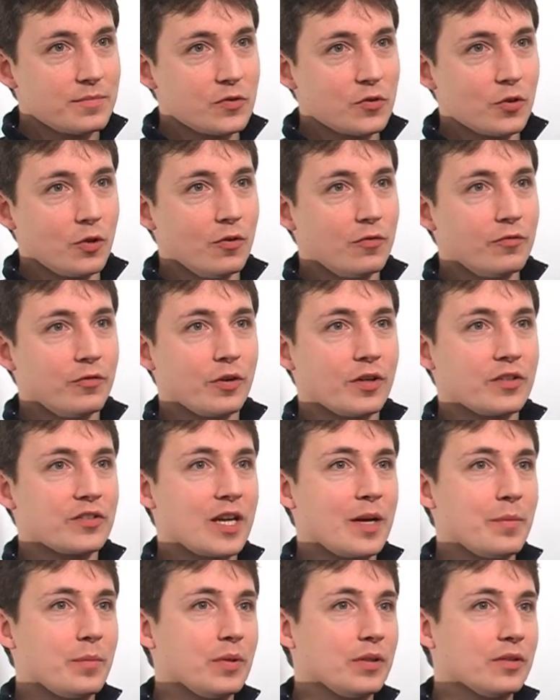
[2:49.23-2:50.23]
So for
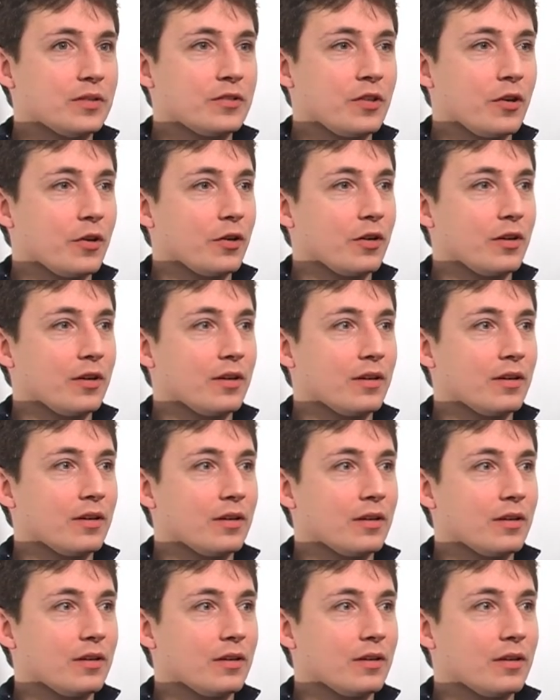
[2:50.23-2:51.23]
example, tug
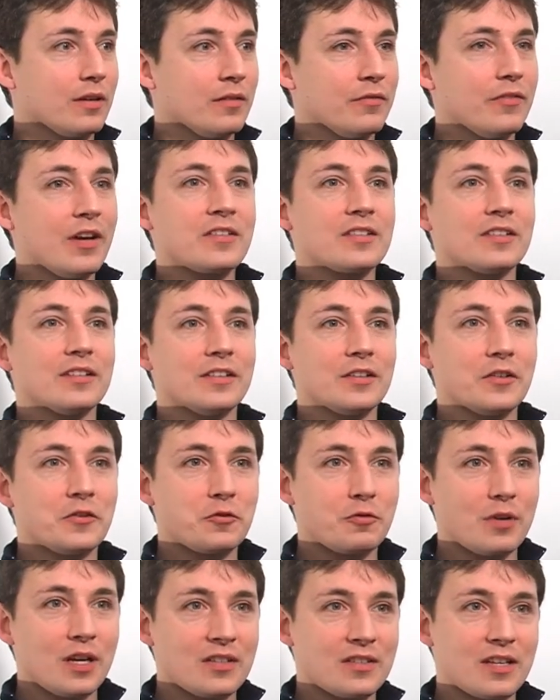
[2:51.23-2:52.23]
a vessel in
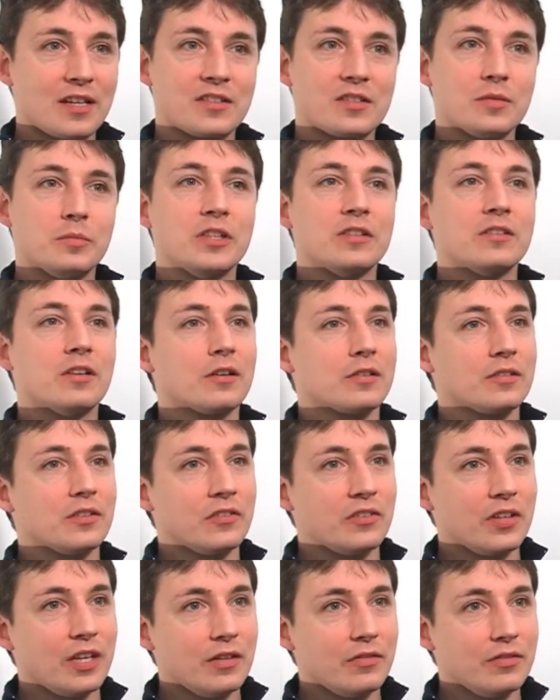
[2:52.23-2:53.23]
distress has to be tugged to
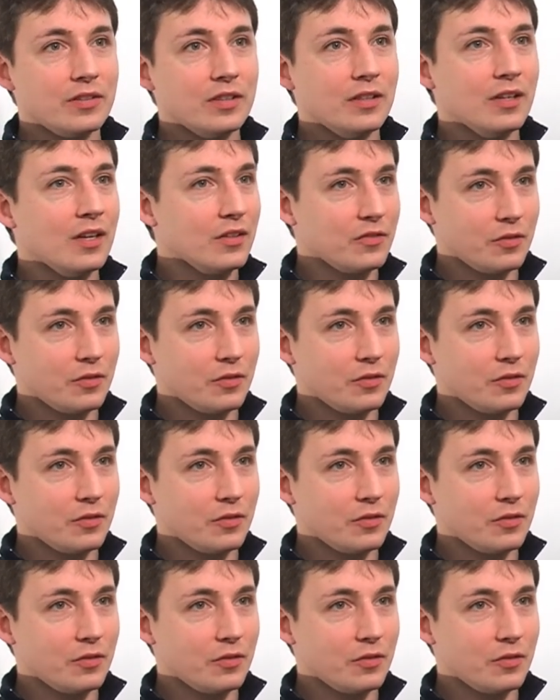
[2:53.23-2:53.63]
safety.